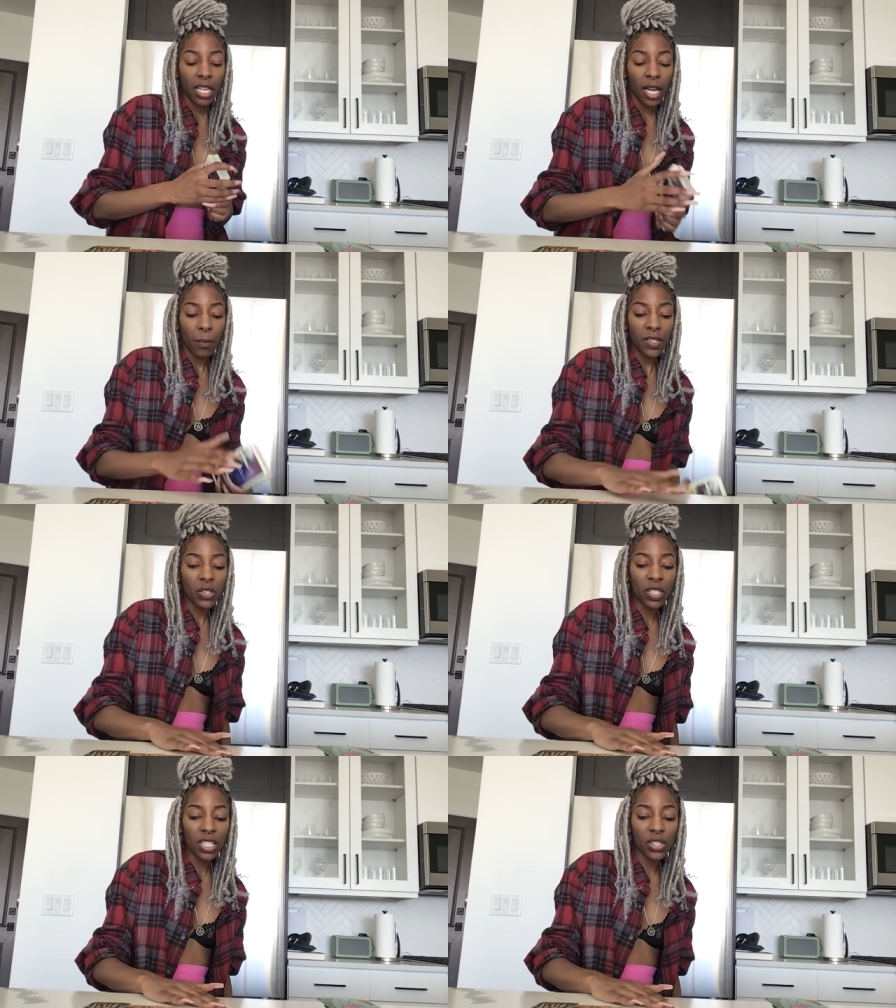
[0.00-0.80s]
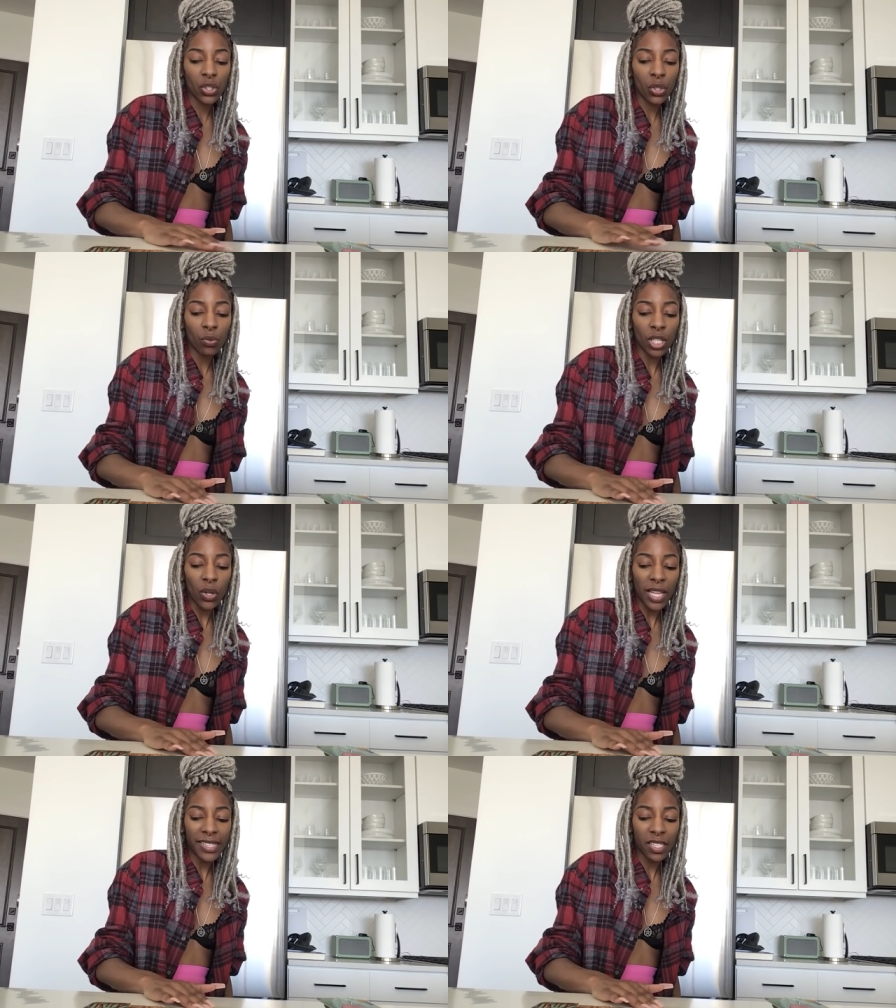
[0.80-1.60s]
I'm also getting to you
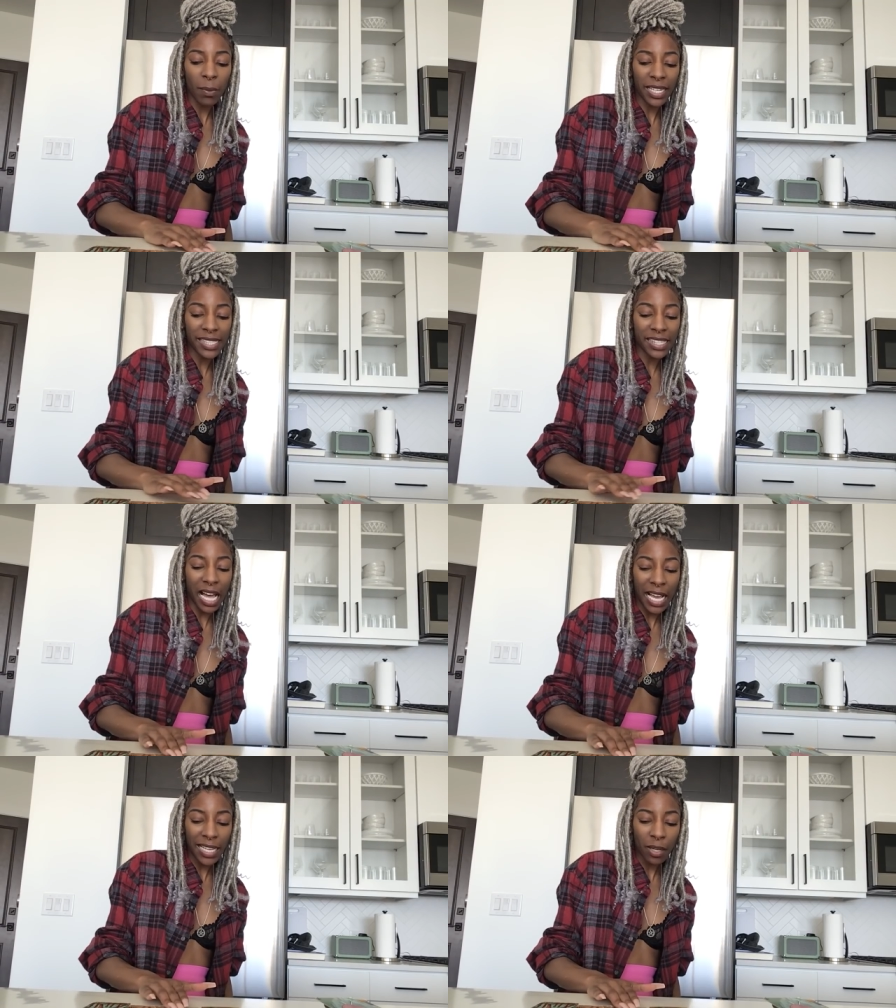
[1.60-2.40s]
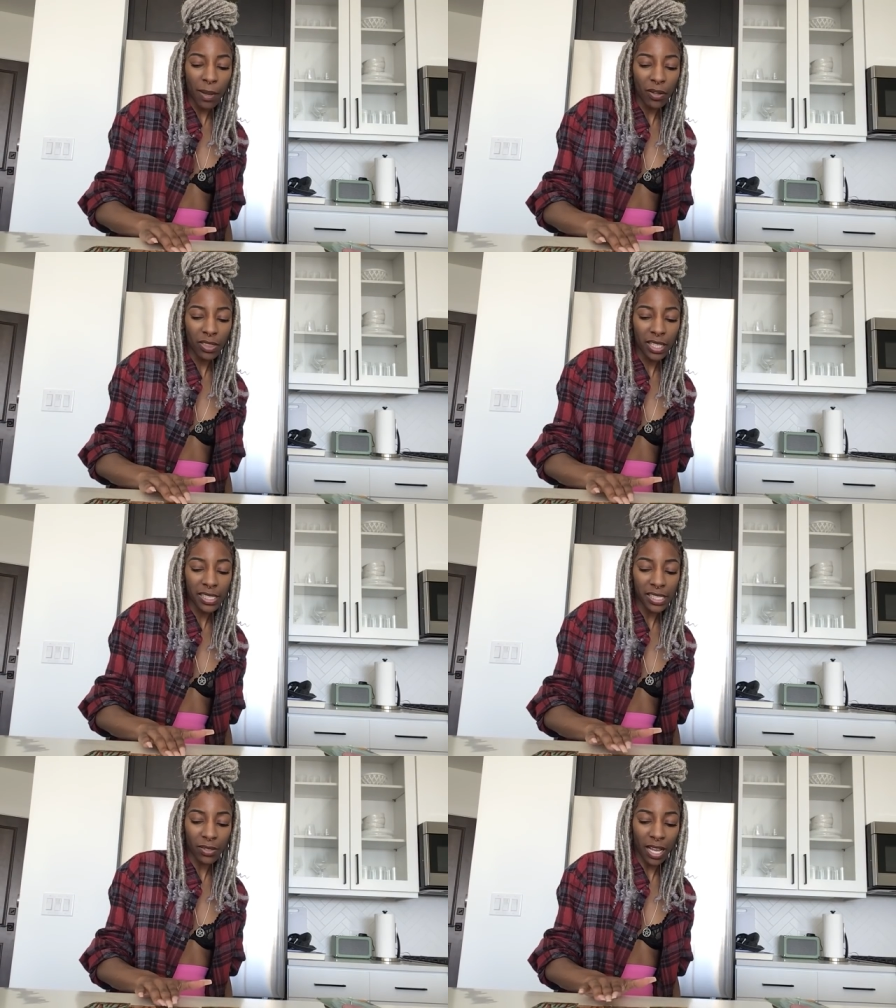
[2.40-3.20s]
know that somebody's lying about this.
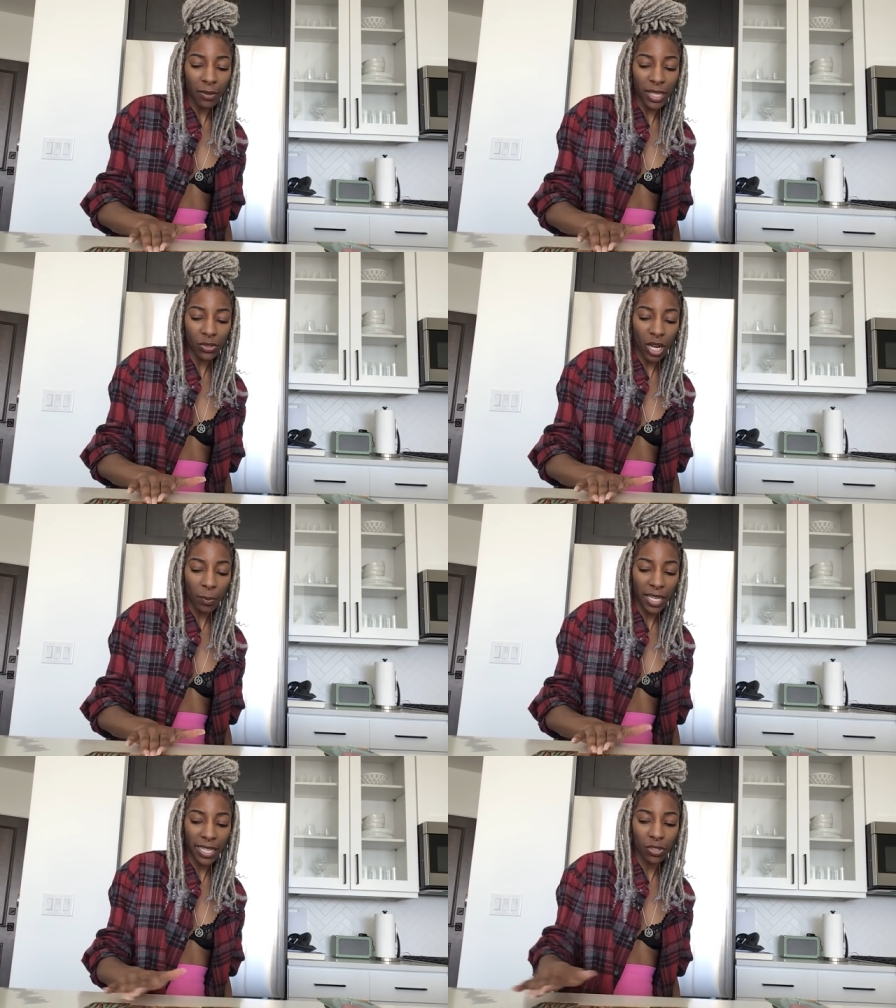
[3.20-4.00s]
That's what, that's what I'm getting.